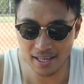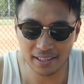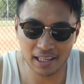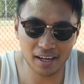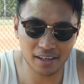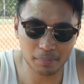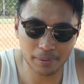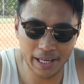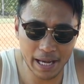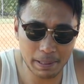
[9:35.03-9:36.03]
Not on a
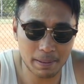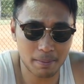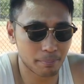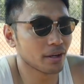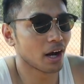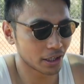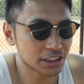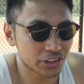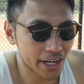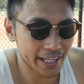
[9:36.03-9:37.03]
plane, but on a
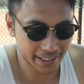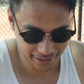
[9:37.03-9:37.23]
train.